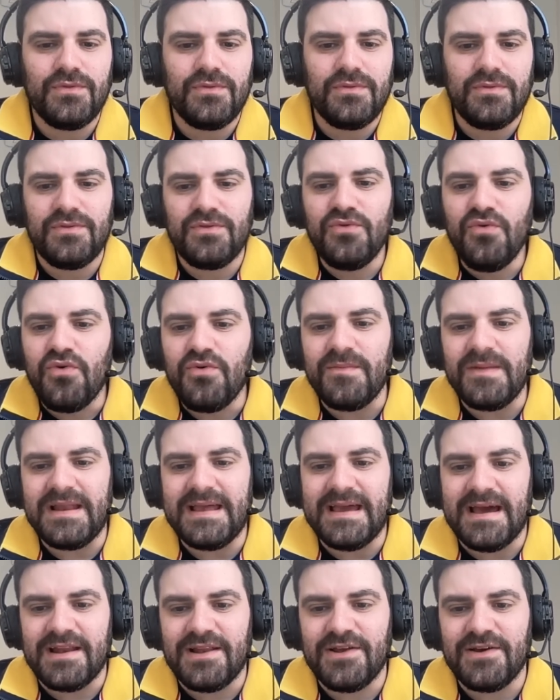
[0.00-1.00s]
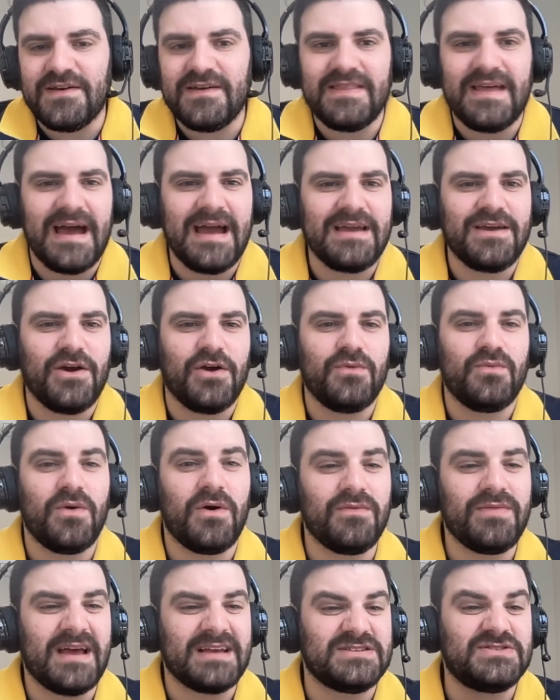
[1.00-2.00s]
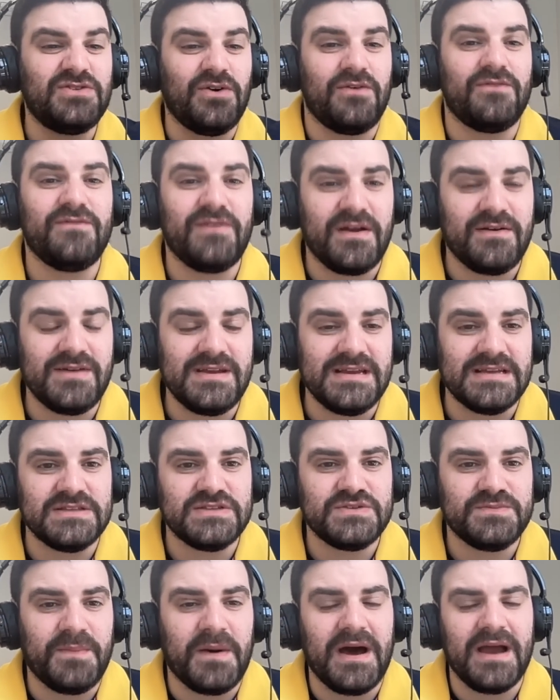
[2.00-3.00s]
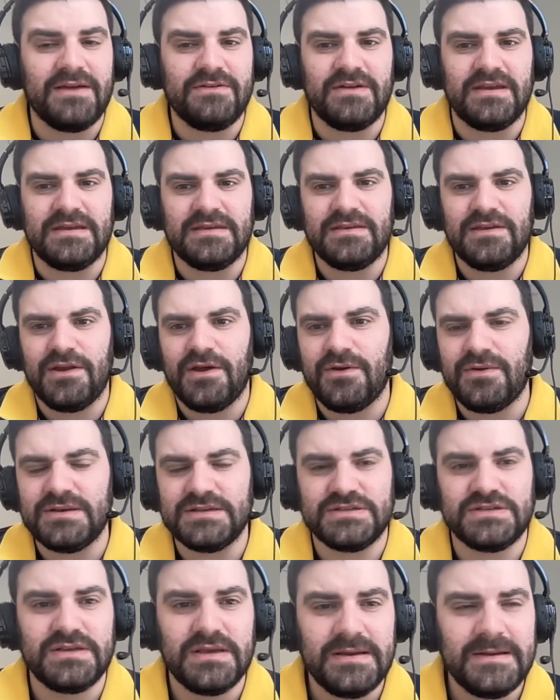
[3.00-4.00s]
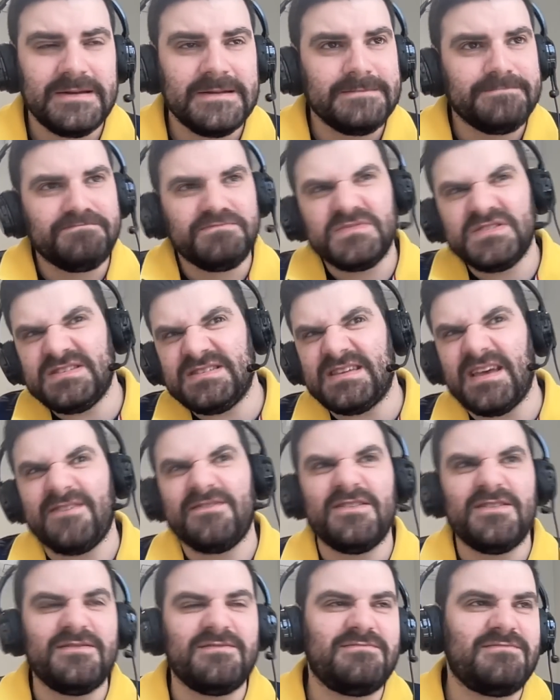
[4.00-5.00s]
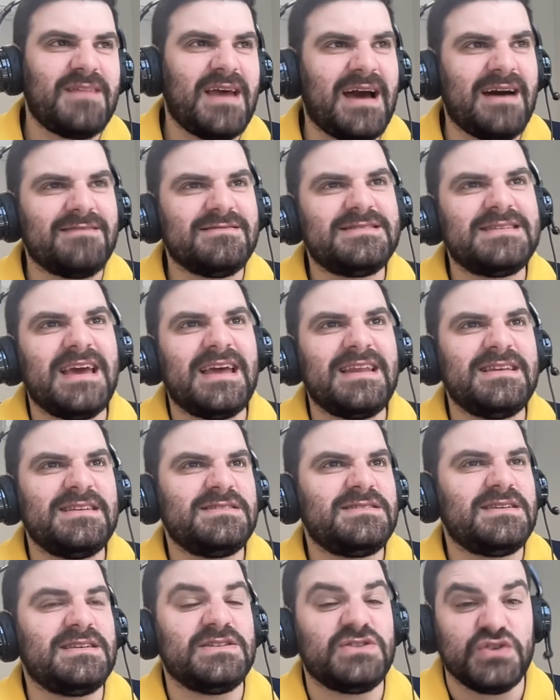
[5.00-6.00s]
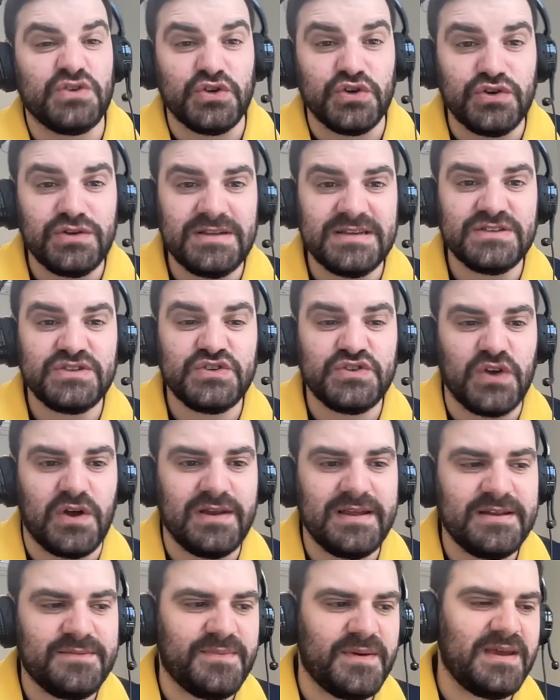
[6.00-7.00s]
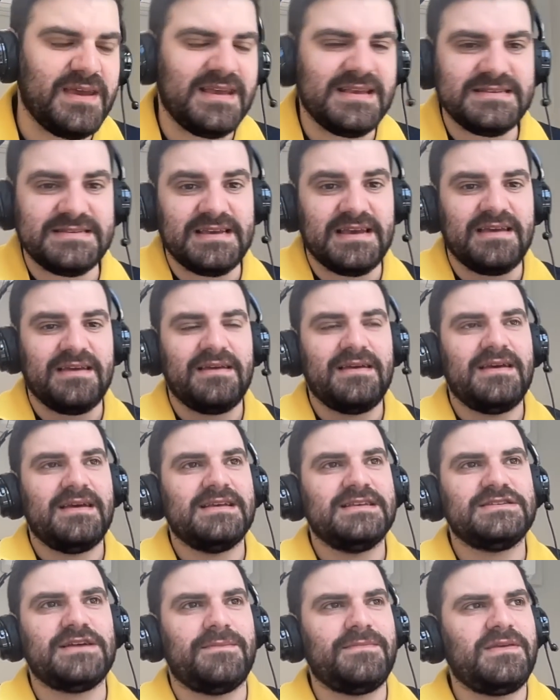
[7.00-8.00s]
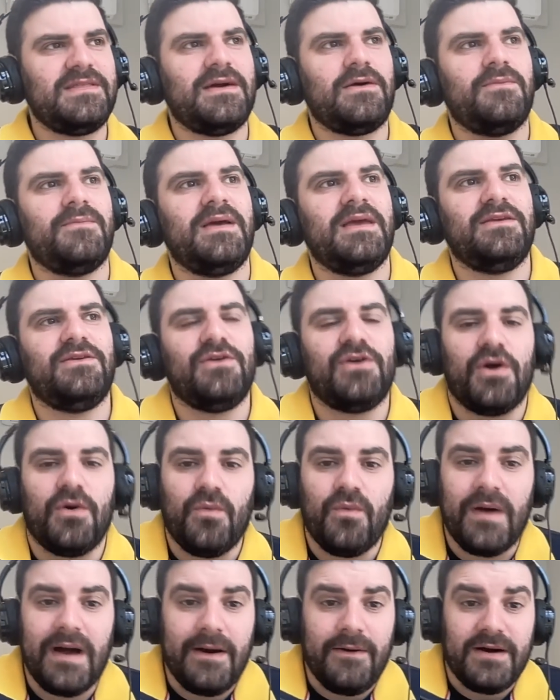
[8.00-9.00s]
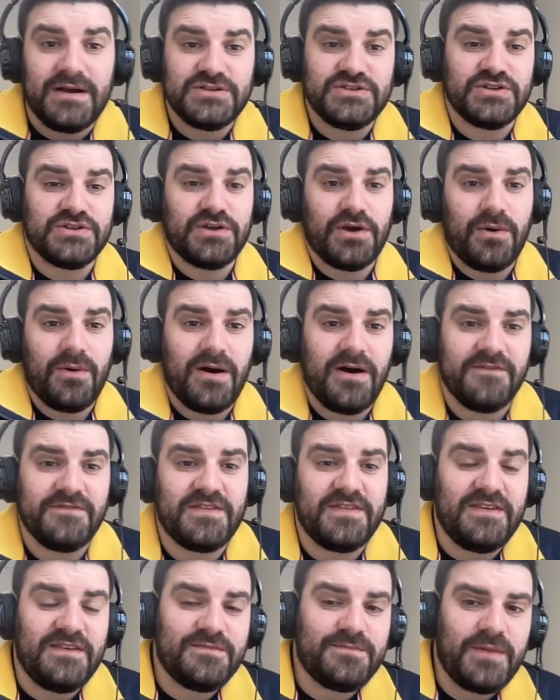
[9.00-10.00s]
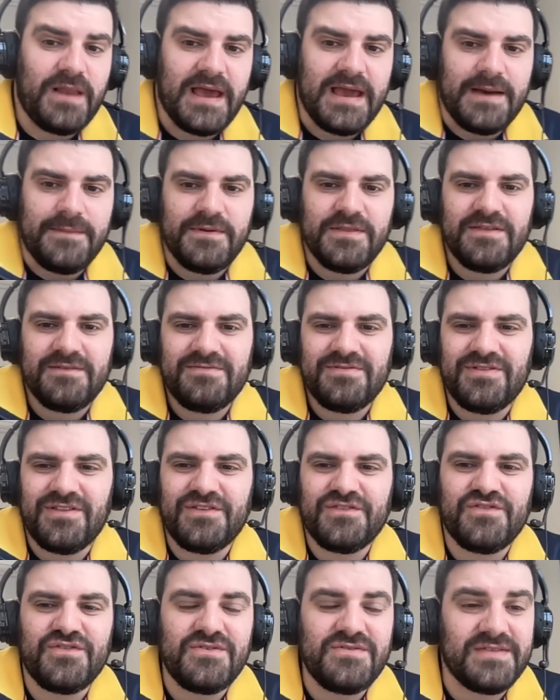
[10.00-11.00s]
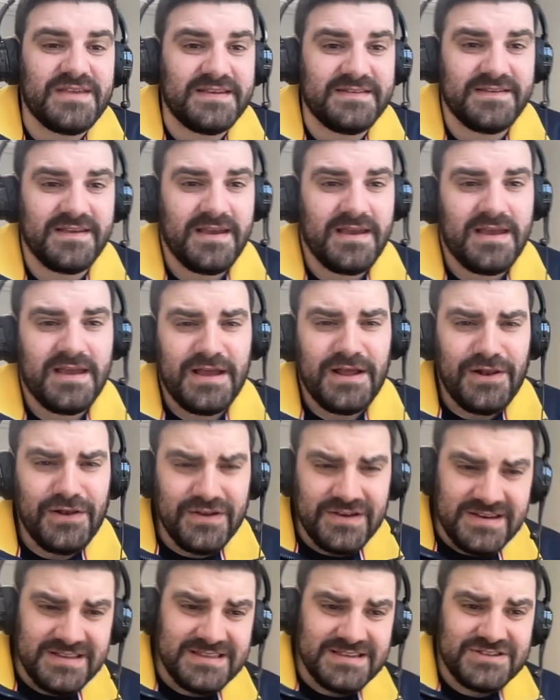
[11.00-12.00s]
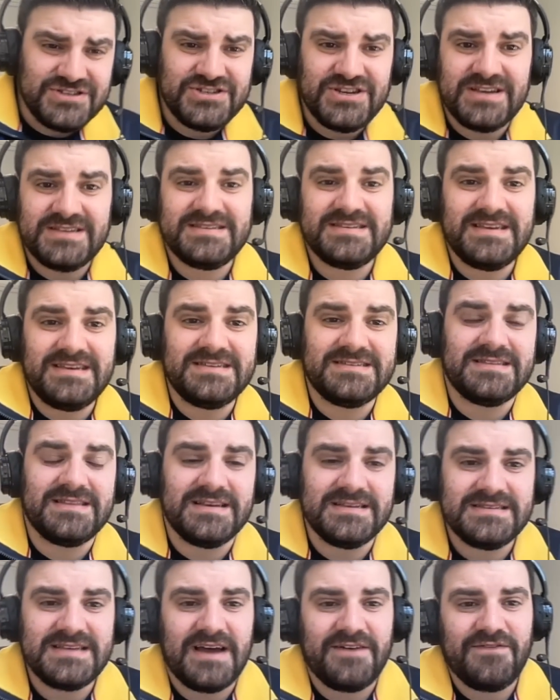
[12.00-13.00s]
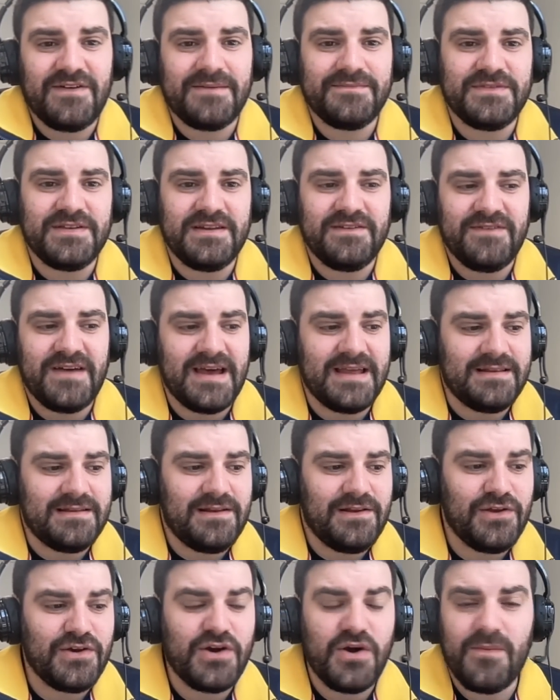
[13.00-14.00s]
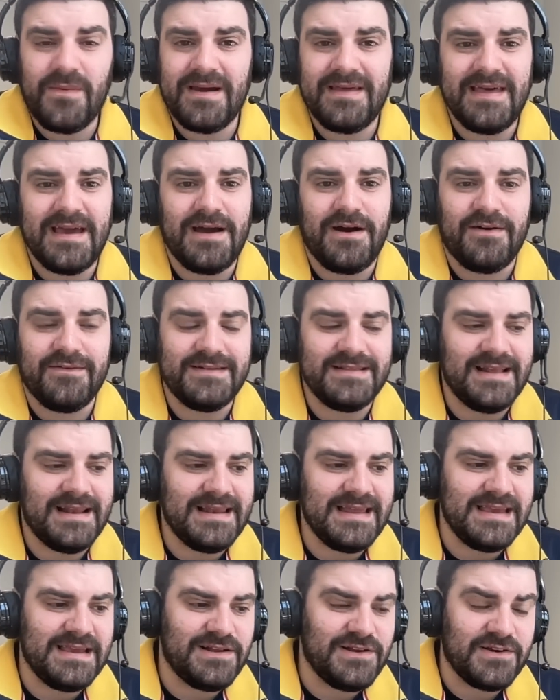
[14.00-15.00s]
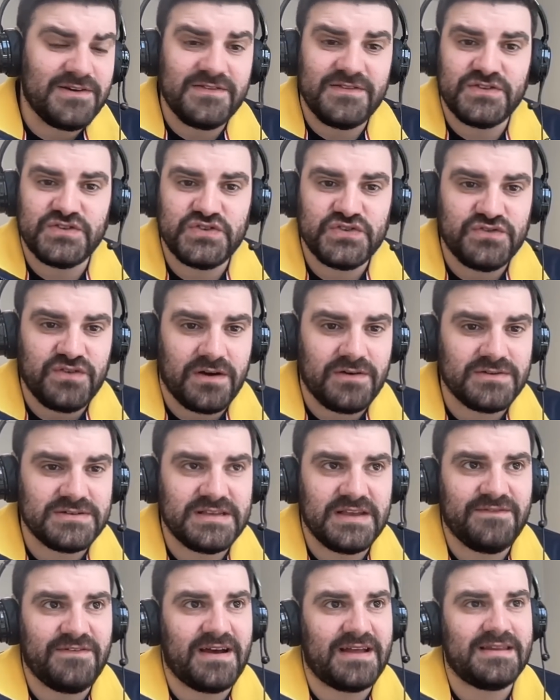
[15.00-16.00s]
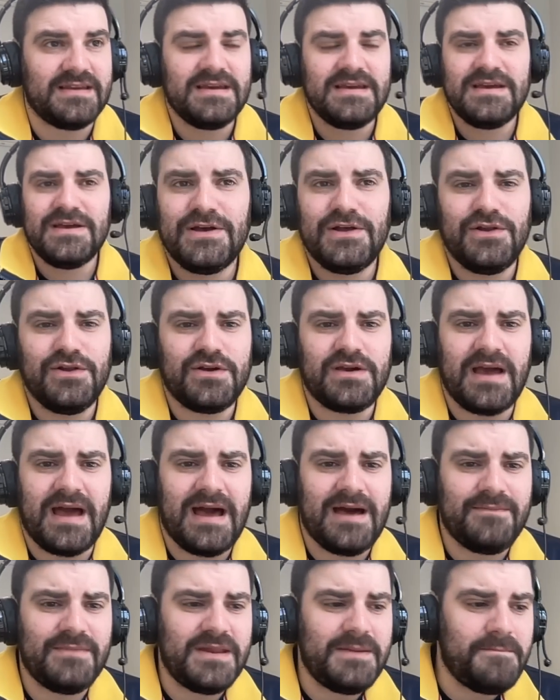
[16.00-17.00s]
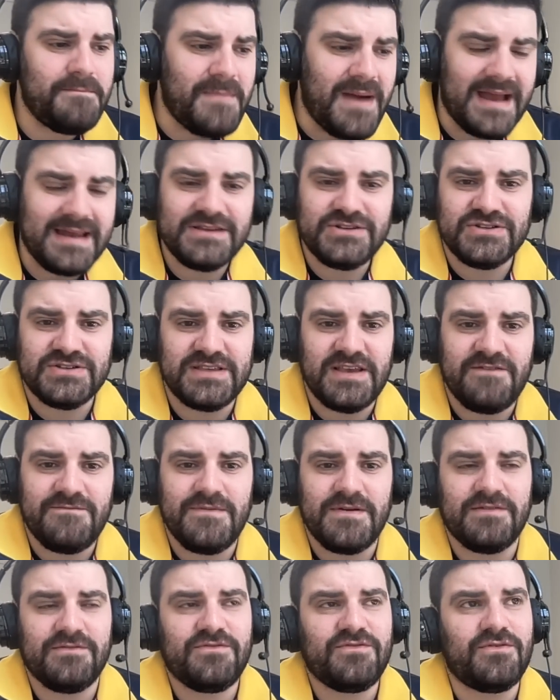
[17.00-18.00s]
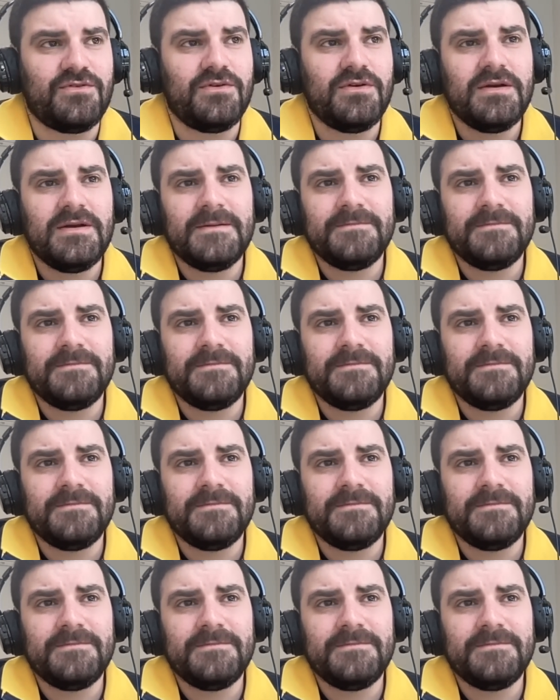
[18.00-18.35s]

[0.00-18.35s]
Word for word: normally I'd look at that and go, well, that's not very inspiring. You know, it's seven out of ten is is good. It's solid, but is it something that will make you go, "Wow, I should go after this player"? But the, the truth is, look at the shit season that Southampton have had. Look at where they are in the league. Look at the struggles they've had. Look at how many managers they've been through.